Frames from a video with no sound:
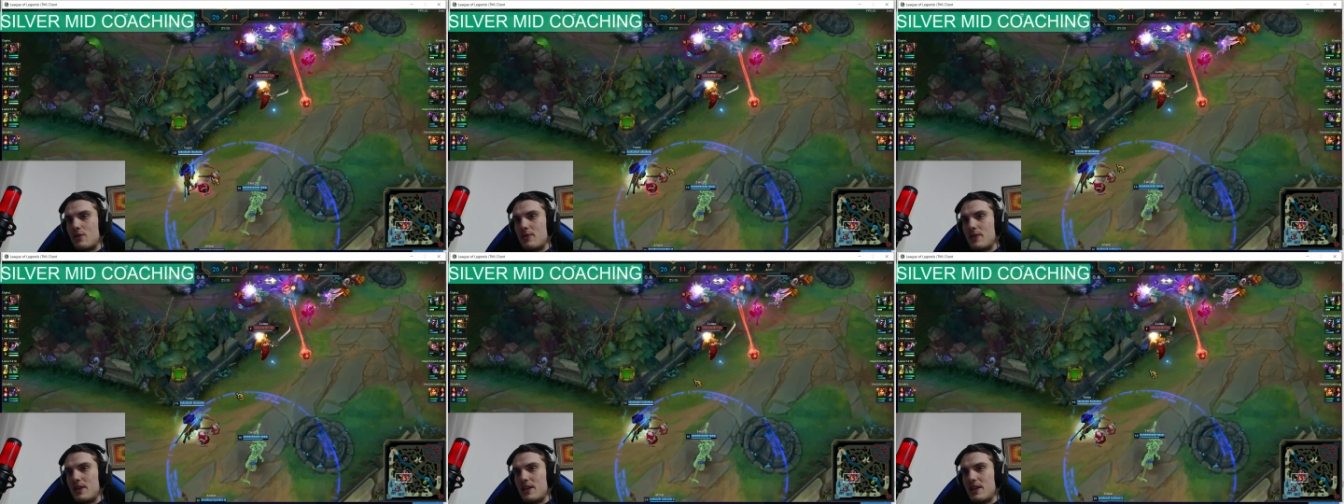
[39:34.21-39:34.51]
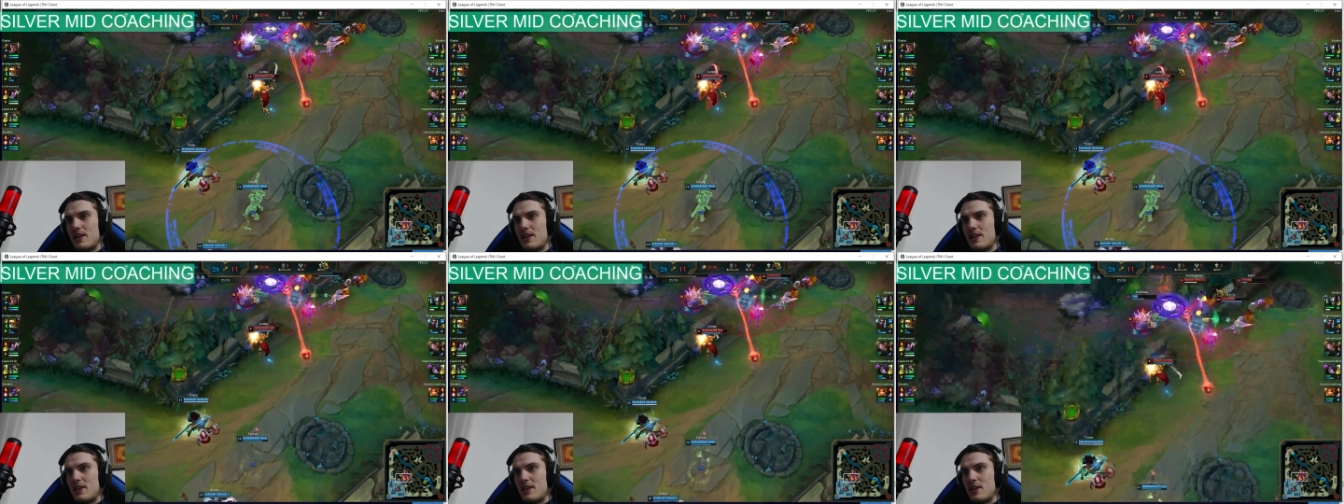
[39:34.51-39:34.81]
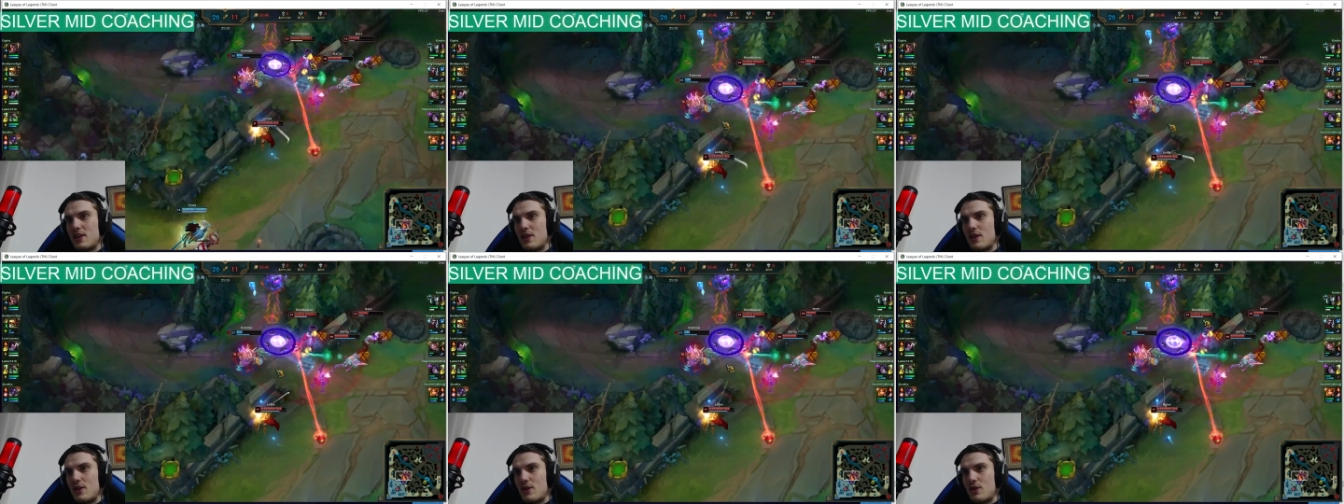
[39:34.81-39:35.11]
minion and then
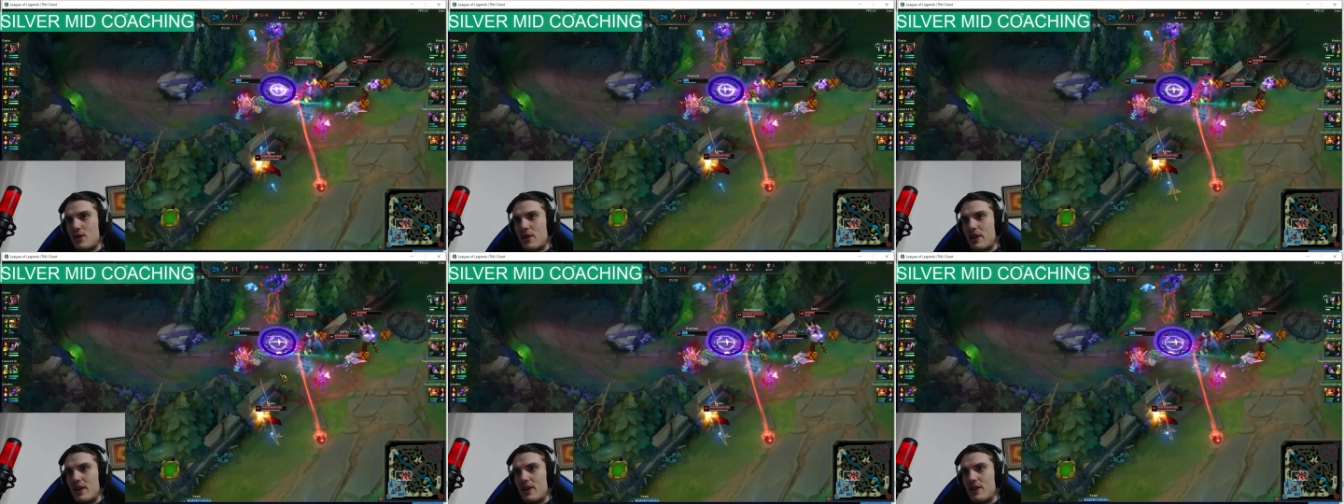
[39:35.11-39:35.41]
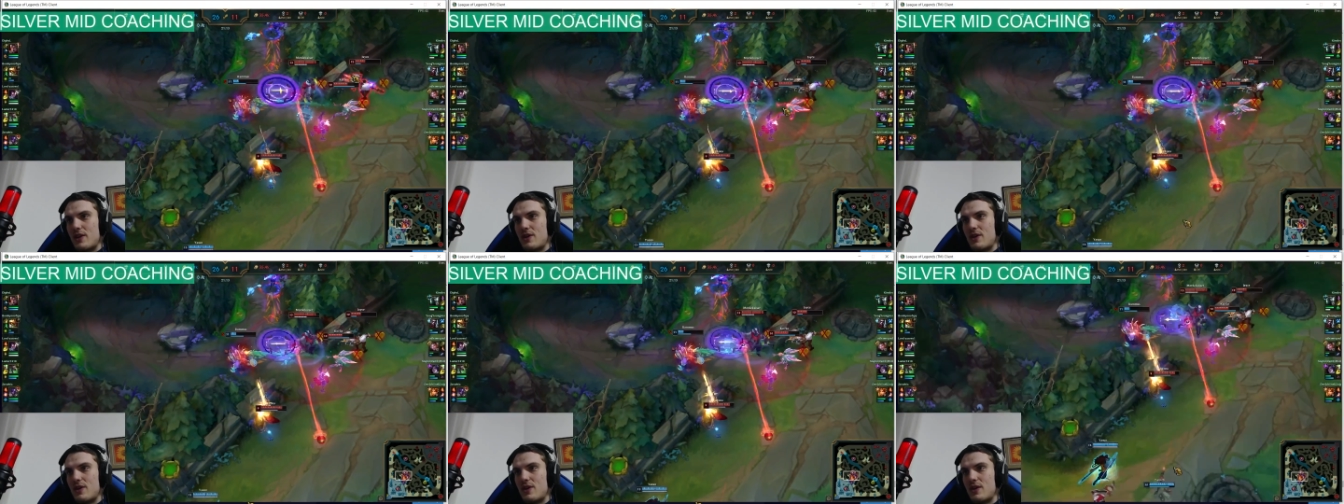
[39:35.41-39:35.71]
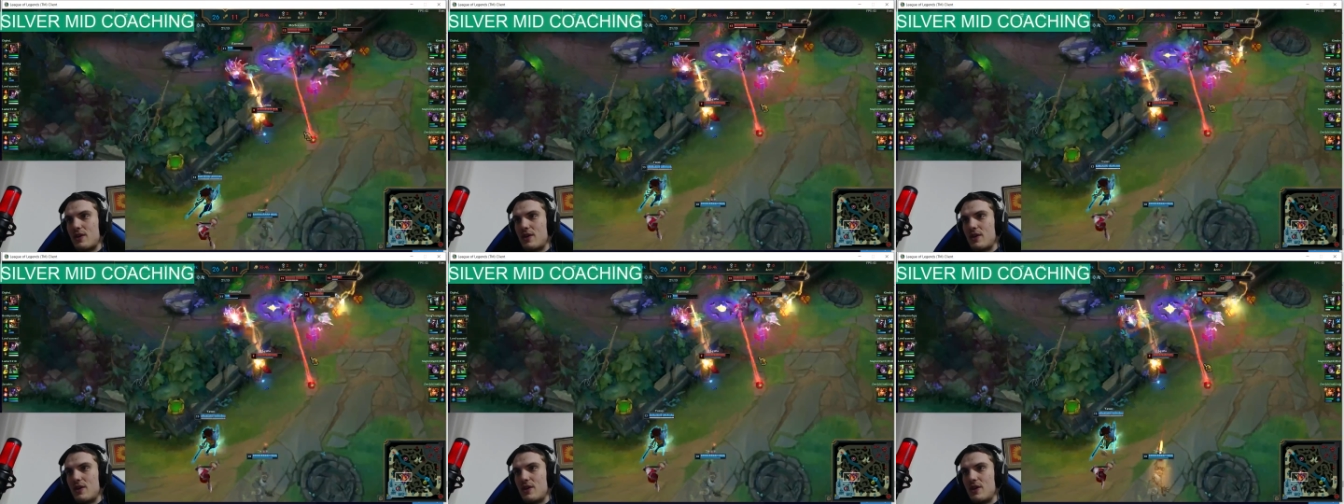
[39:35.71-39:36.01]
you can tornado.
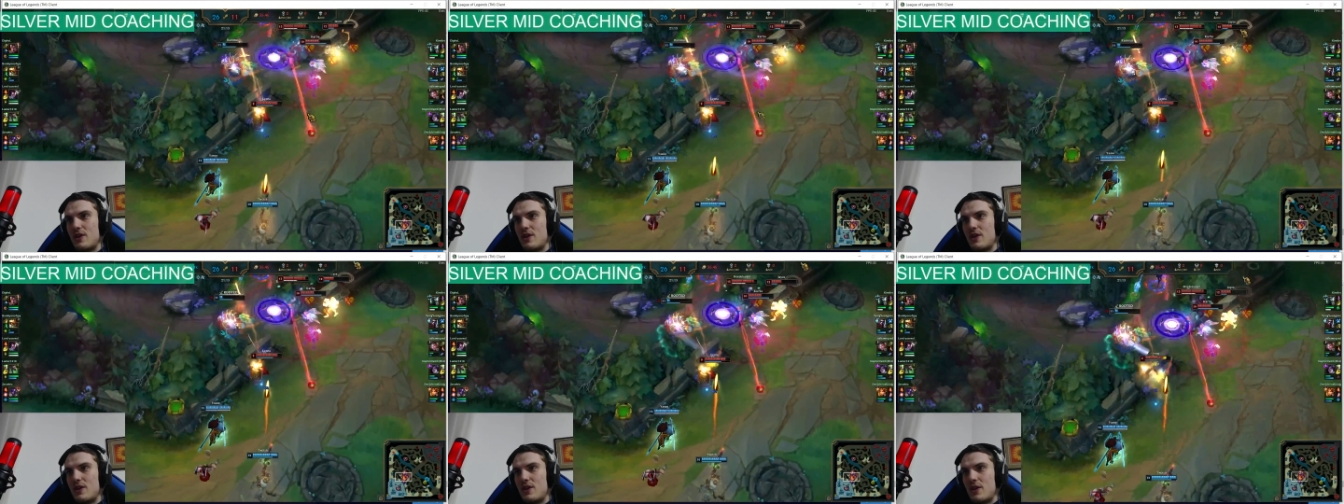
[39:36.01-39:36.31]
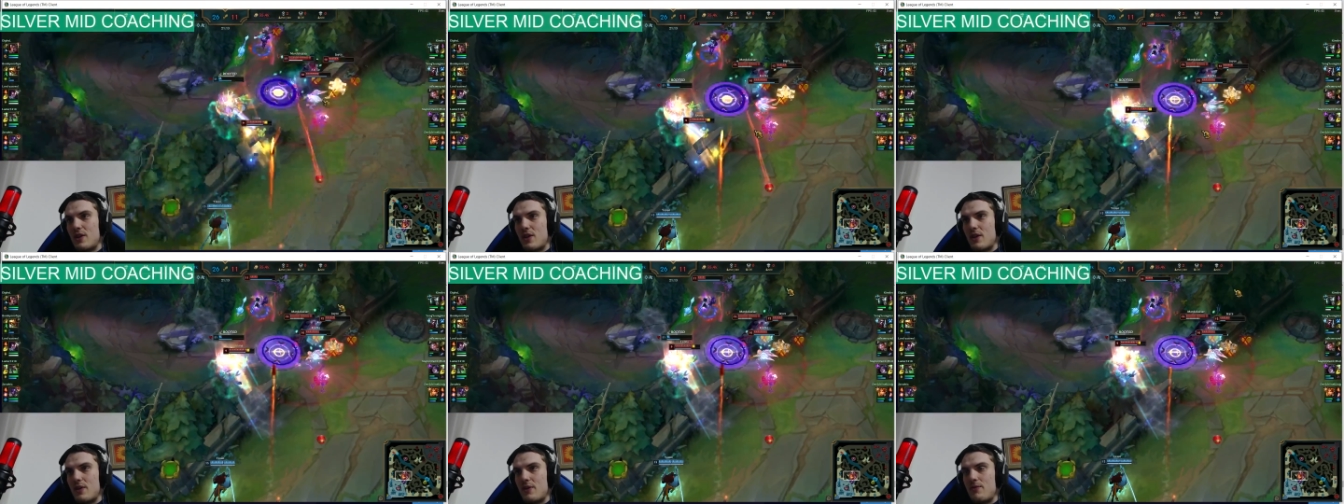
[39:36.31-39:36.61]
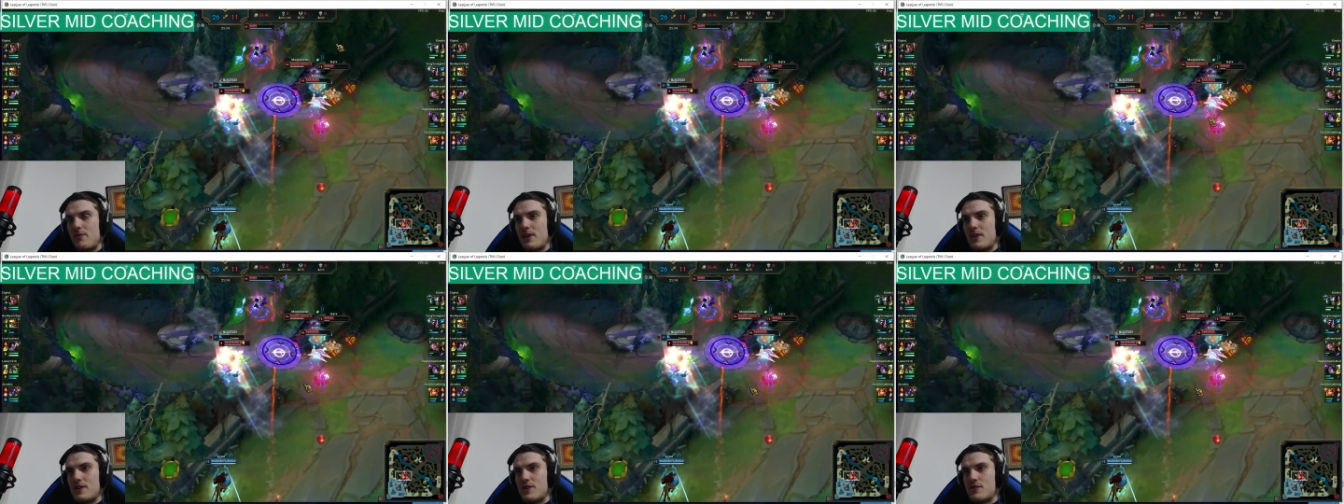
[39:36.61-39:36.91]
Look, here,
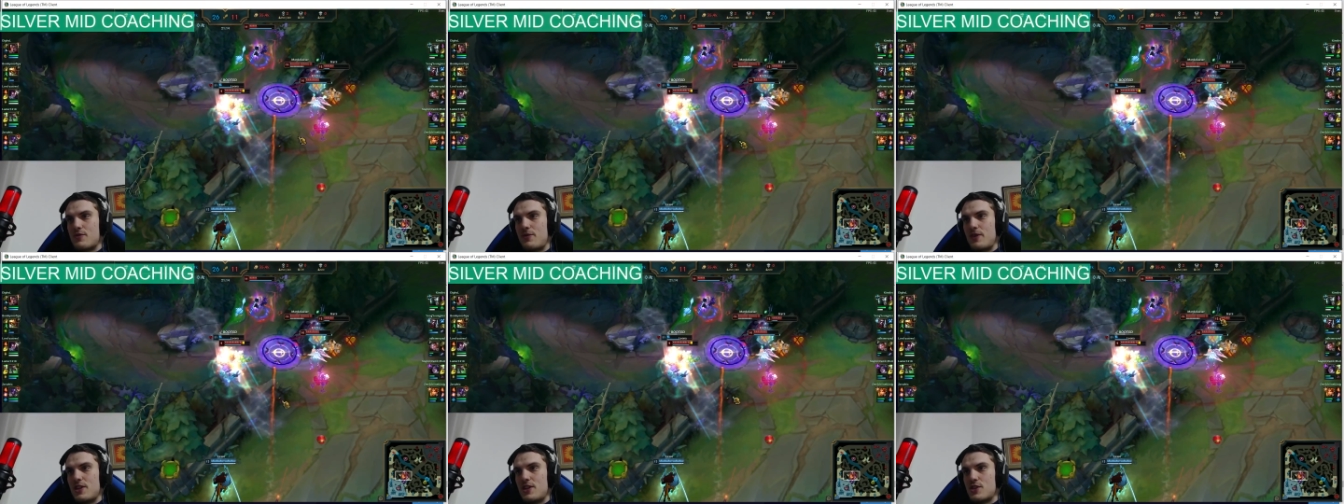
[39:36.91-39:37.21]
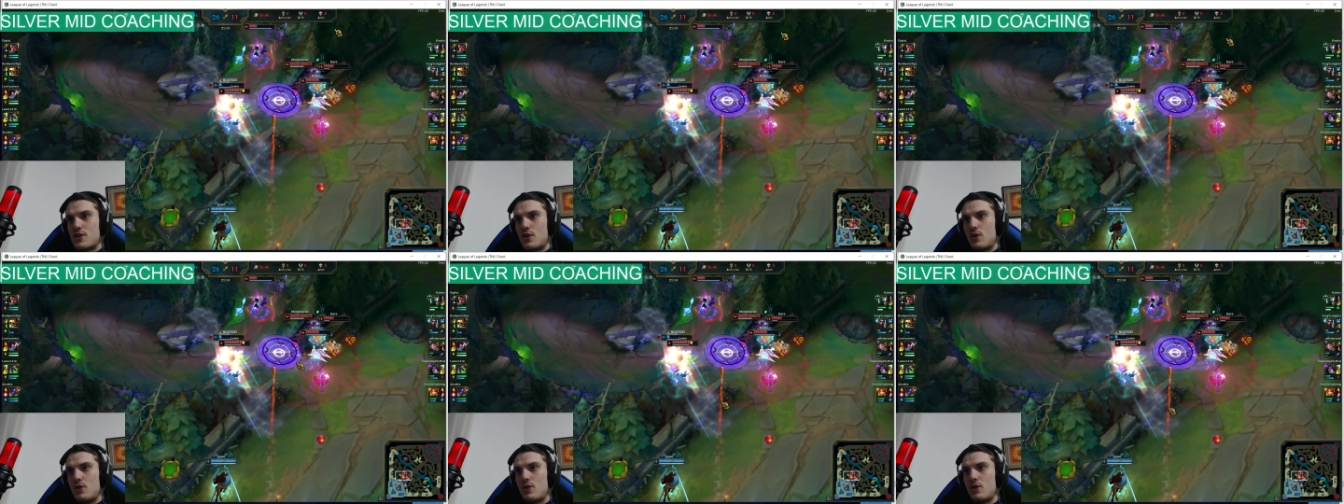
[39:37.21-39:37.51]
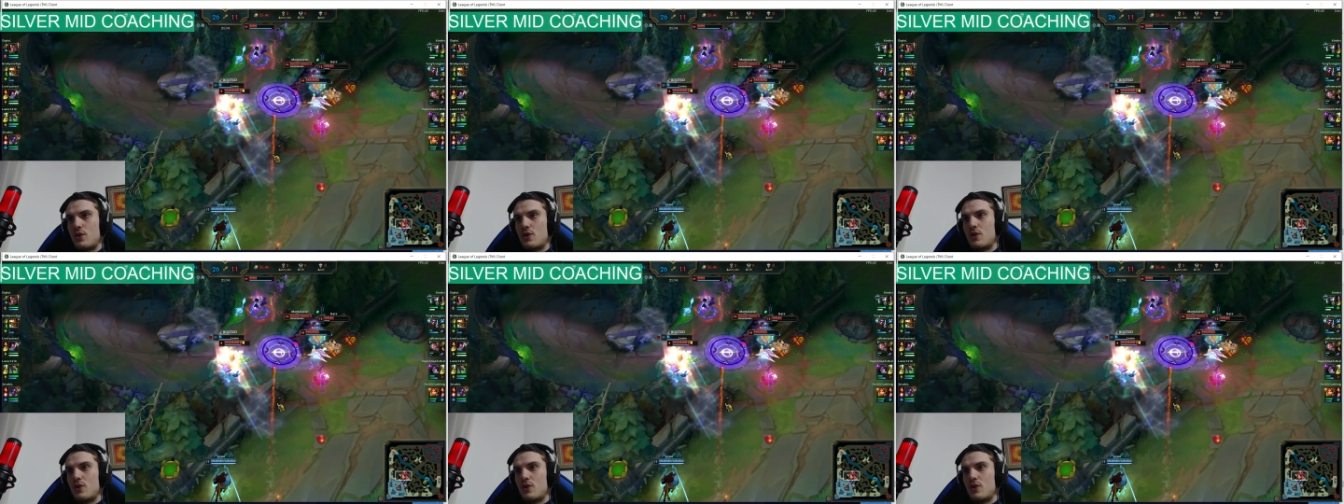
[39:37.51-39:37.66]
flash, flash Q.